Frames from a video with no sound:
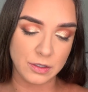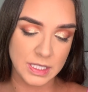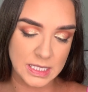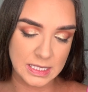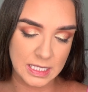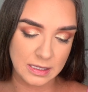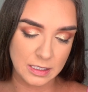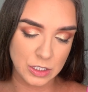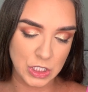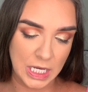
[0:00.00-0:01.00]
This is in the
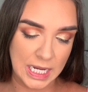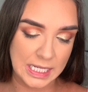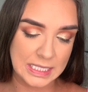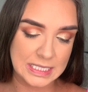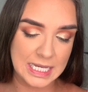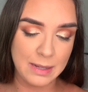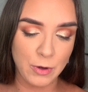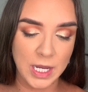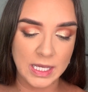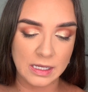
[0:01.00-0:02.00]
shade
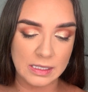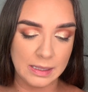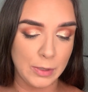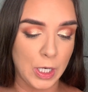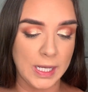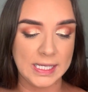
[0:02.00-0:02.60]
Daybreak Glimmer.